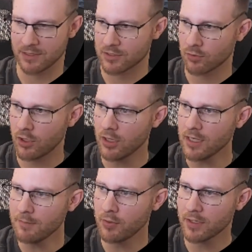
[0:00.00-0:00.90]
So could
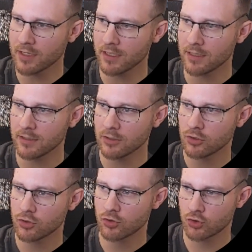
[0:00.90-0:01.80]
I put in
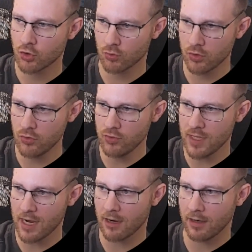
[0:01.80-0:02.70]
true
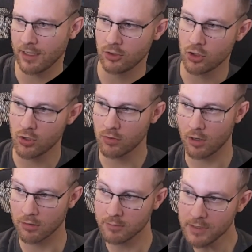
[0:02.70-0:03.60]
there and no
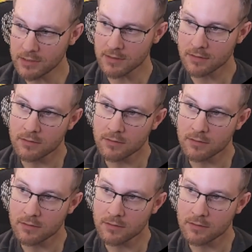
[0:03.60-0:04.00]
argument?